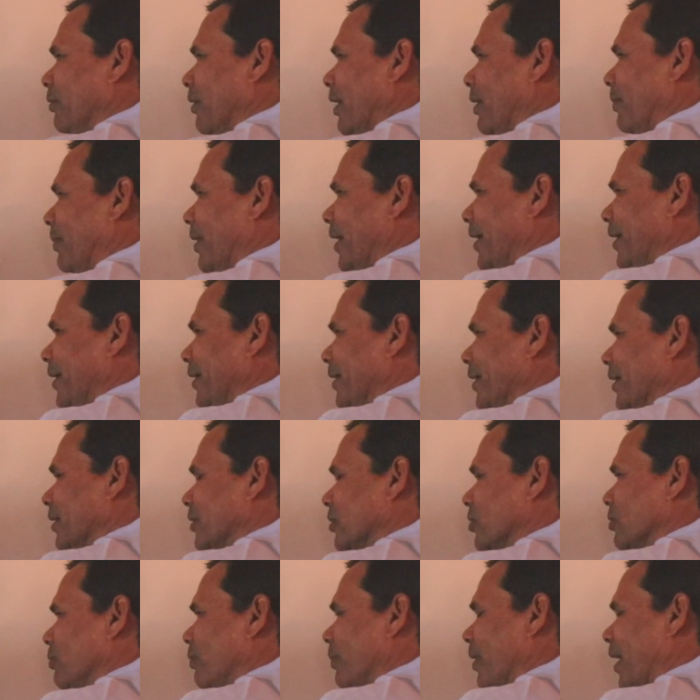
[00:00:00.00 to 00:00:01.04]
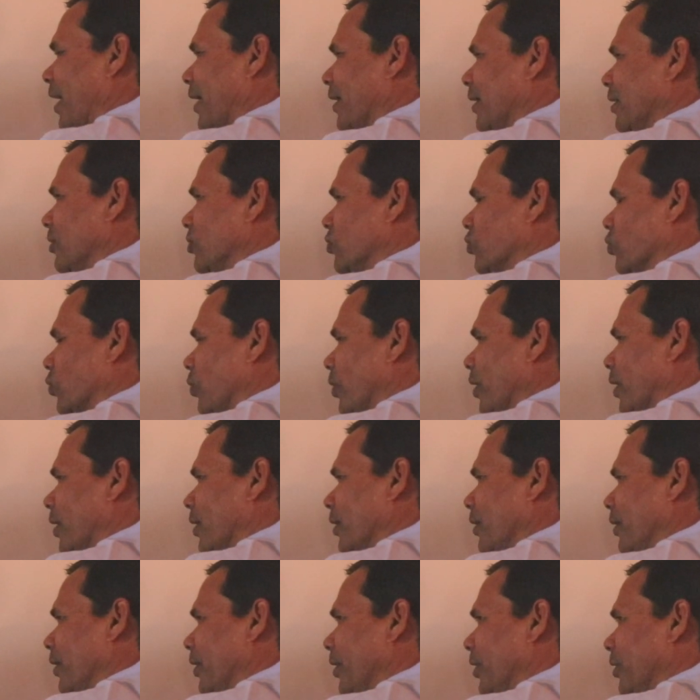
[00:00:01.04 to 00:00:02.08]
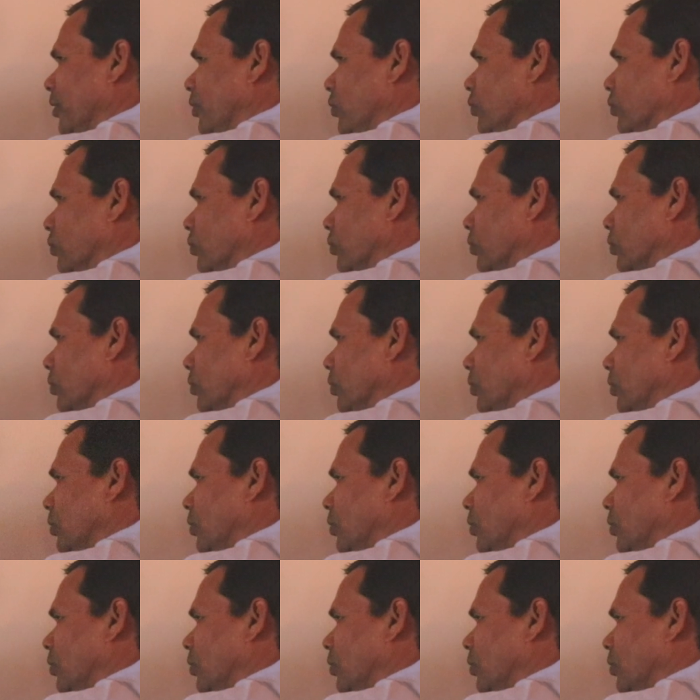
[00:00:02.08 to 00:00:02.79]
by dx bracket square into